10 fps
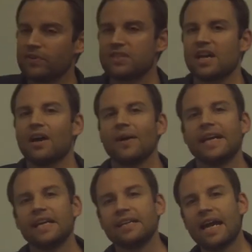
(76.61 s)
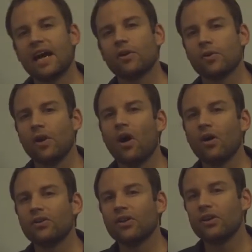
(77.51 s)
of for sale heading down or
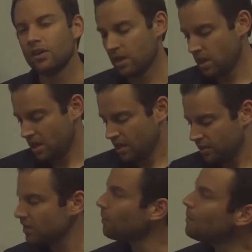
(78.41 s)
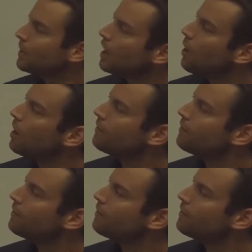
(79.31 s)
not? So when we go